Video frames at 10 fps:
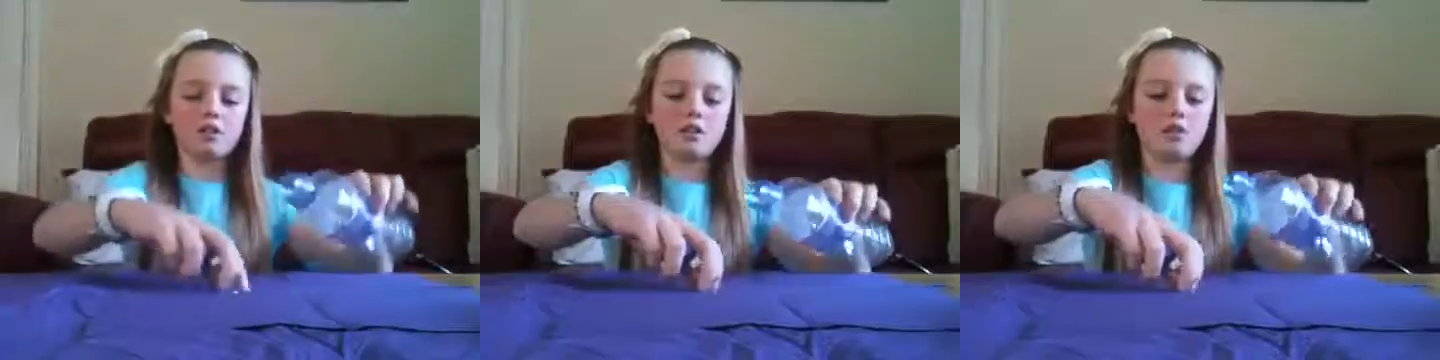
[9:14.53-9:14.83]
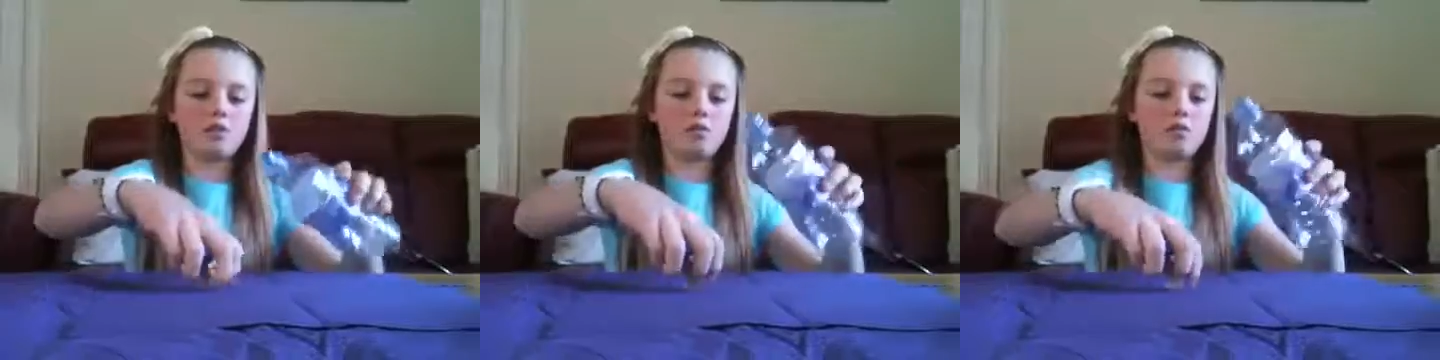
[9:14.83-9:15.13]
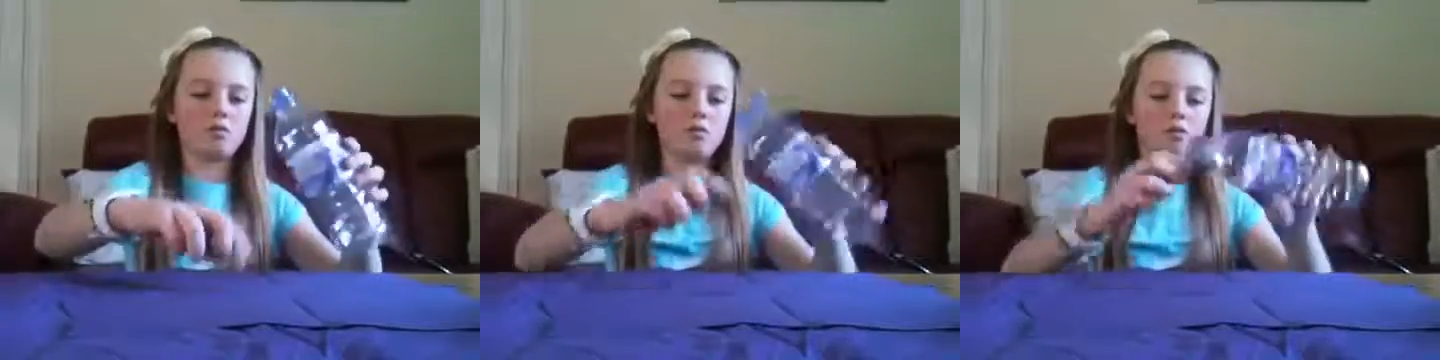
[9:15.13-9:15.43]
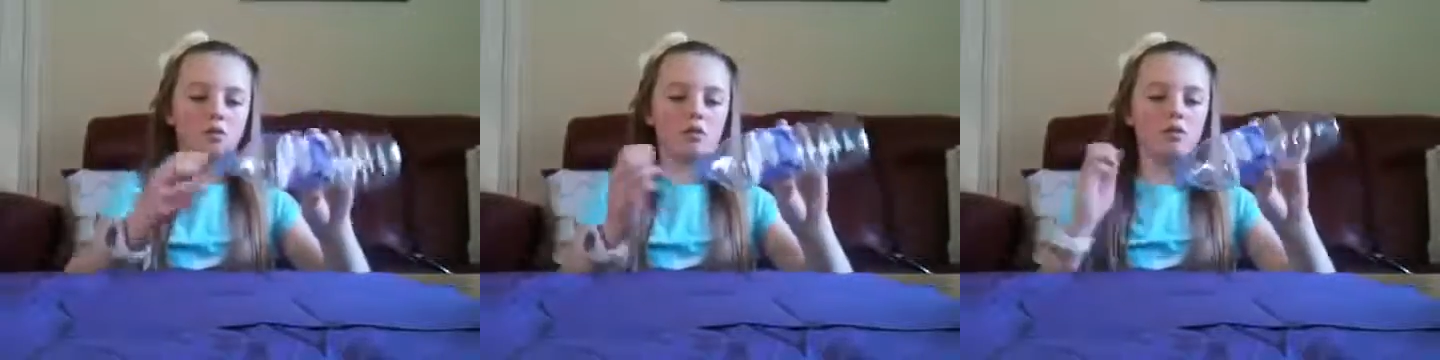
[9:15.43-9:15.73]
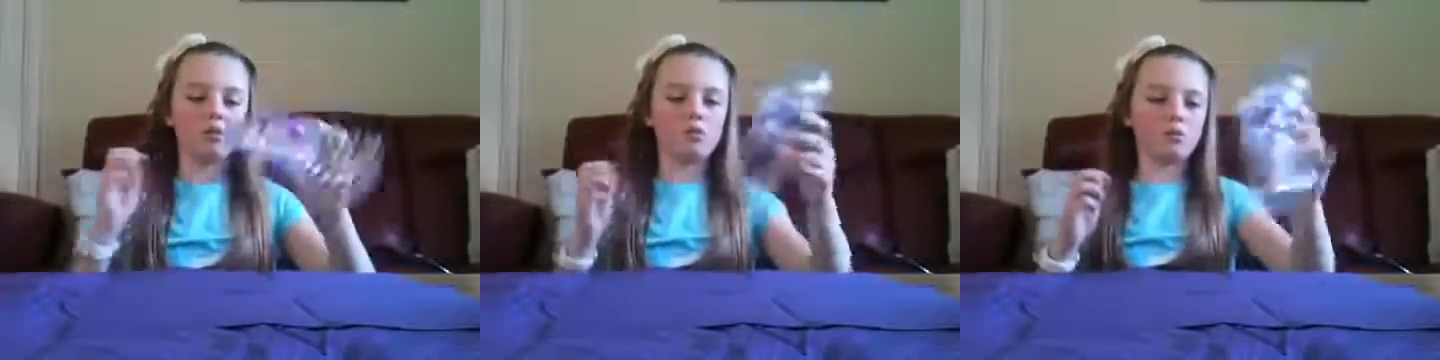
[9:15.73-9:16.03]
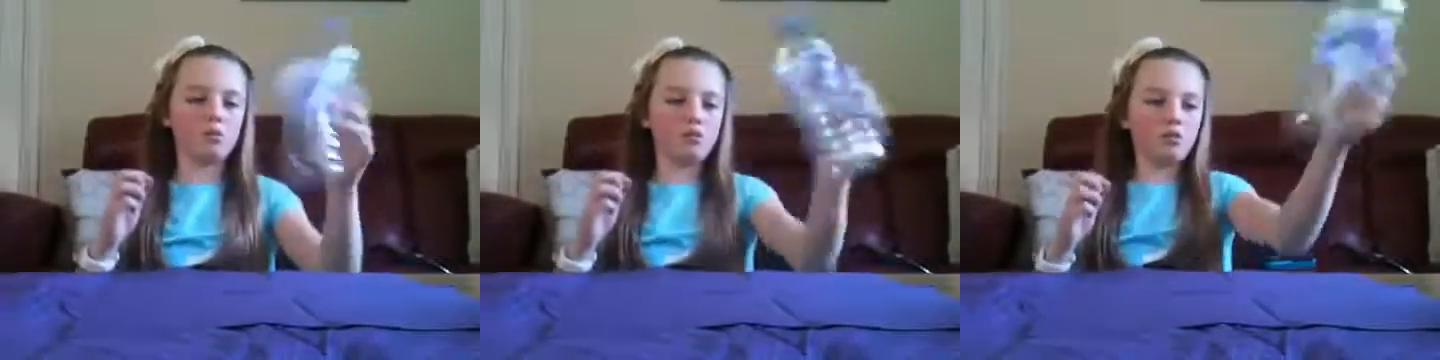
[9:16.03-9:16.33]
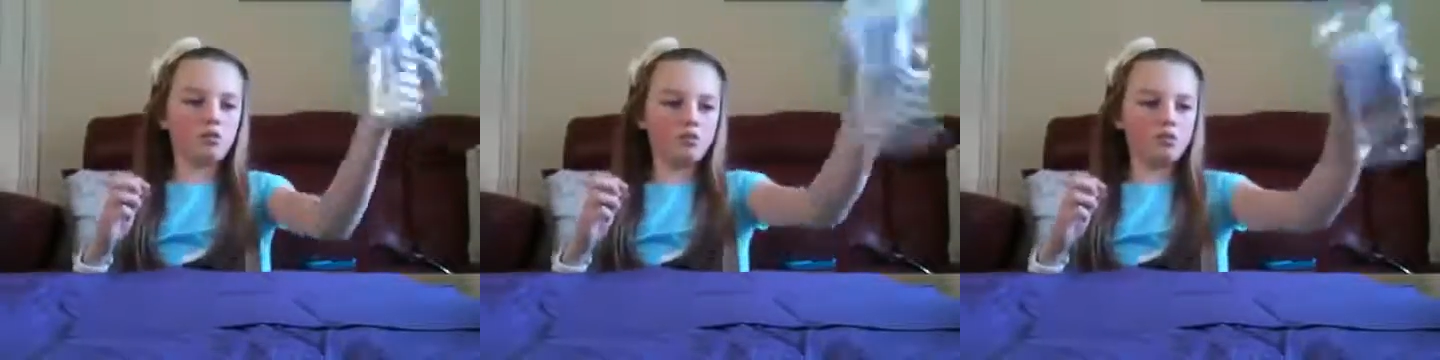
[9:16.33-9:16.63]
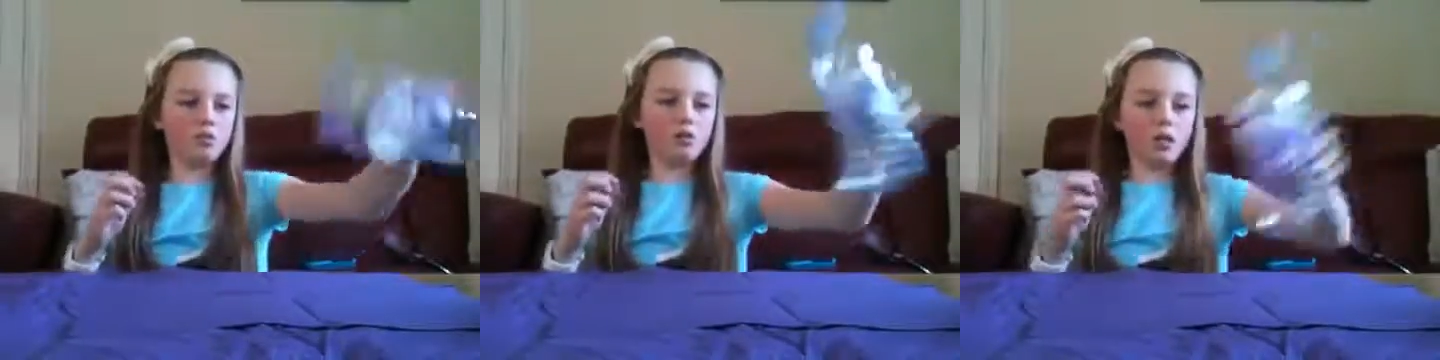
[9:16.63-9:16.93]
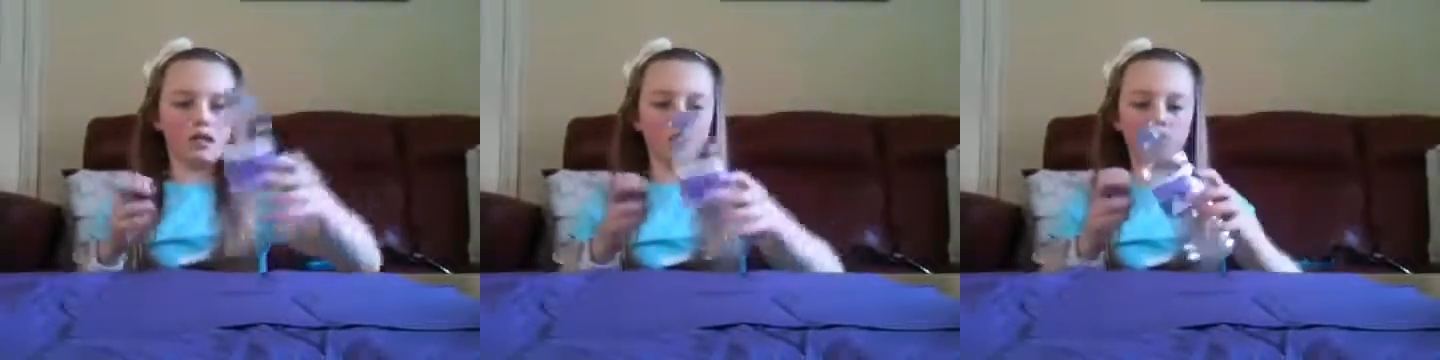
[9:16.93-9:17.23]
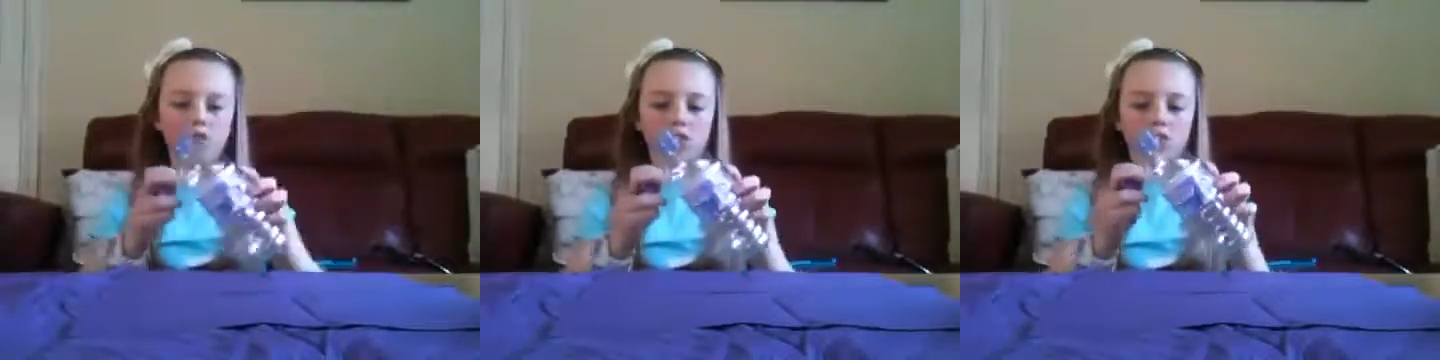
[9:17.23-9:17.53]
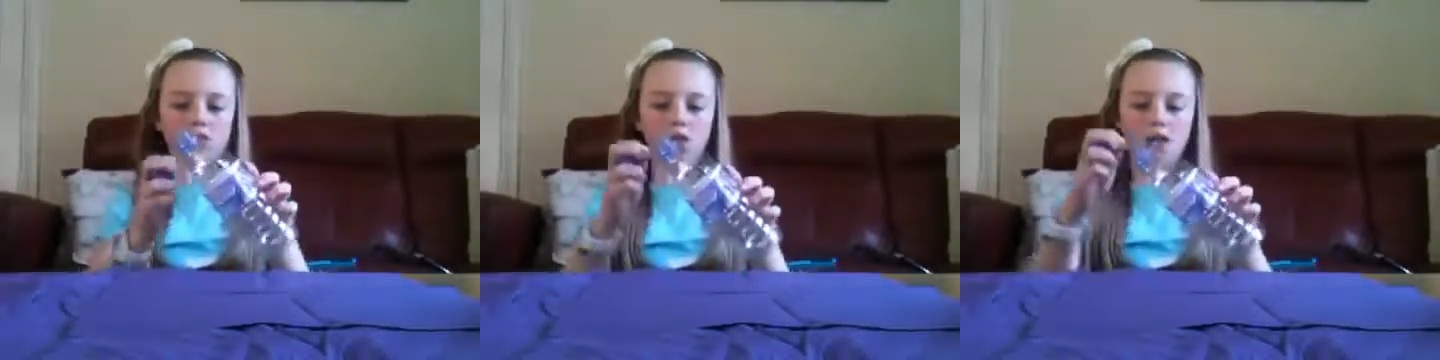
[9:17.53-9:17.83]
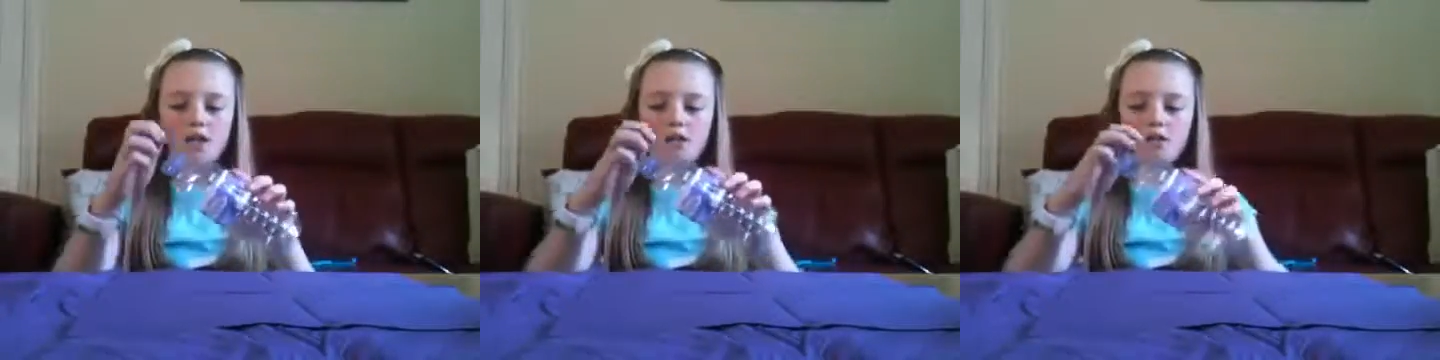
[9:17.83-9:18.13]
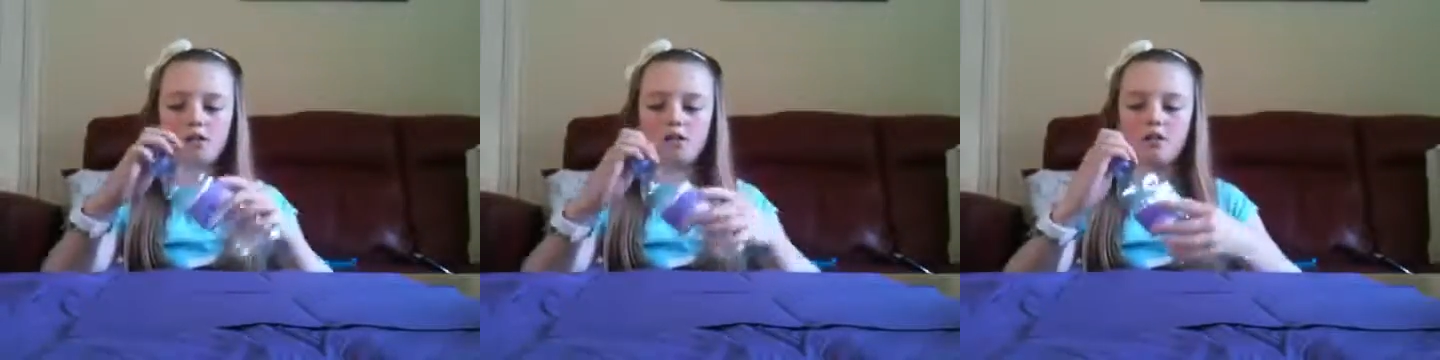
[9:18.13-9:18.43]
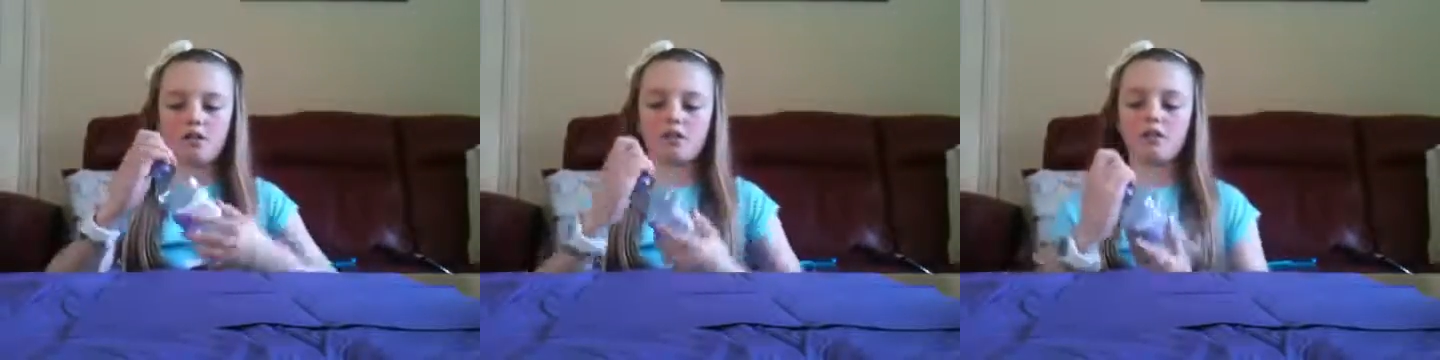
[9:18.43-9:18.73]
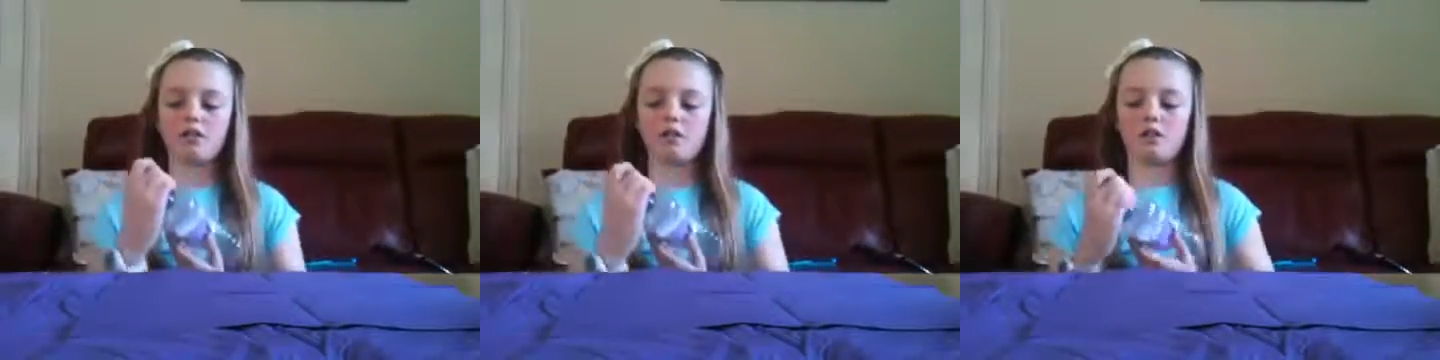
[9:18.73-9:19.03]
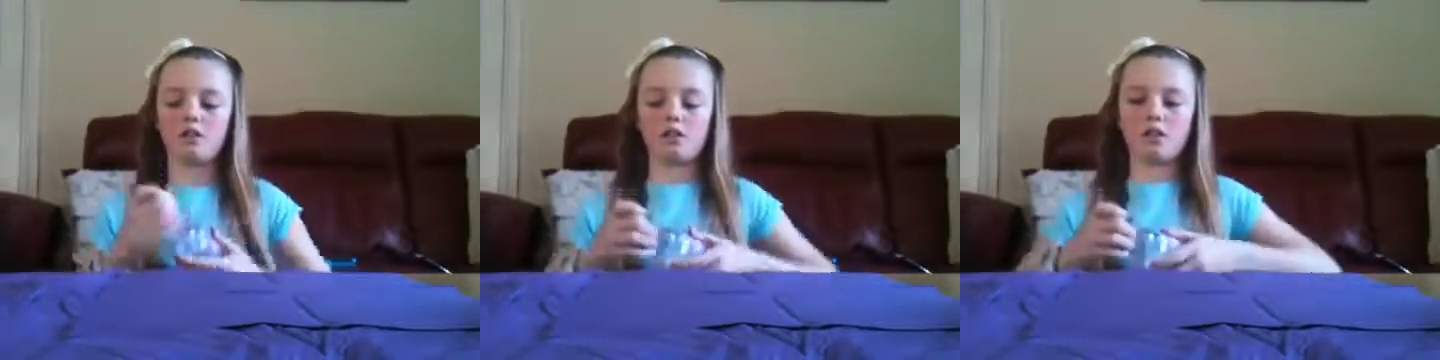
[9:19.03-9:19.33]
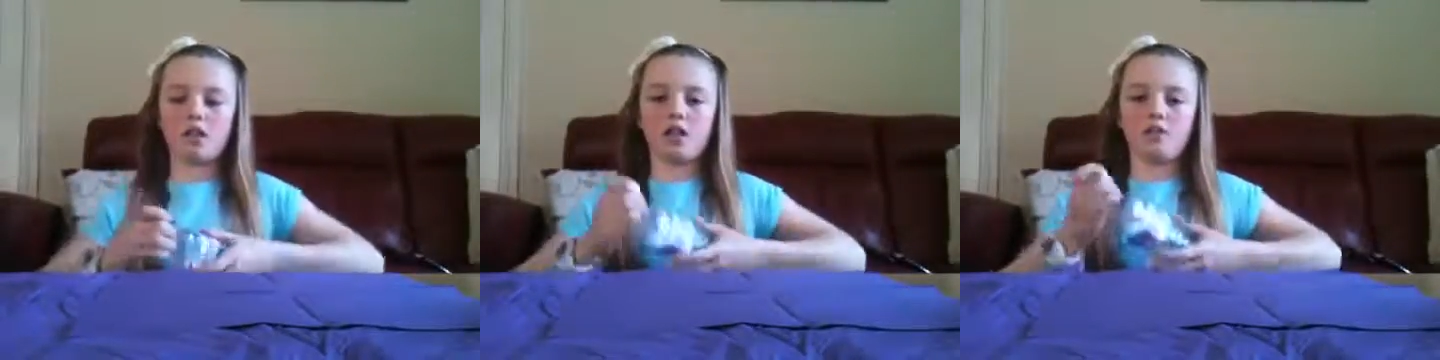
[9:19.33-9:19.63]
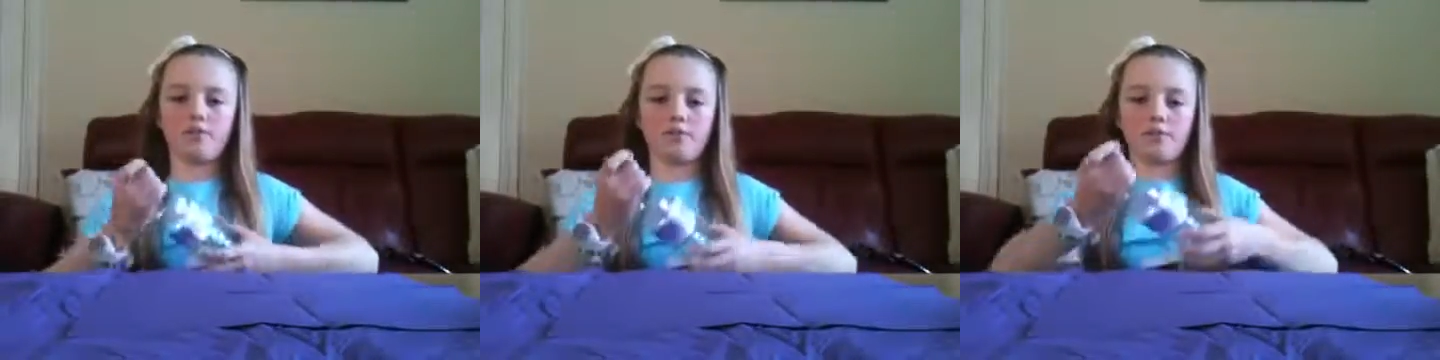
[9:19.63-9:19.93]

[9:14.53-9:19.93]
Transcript: still normal coin, still there, and that.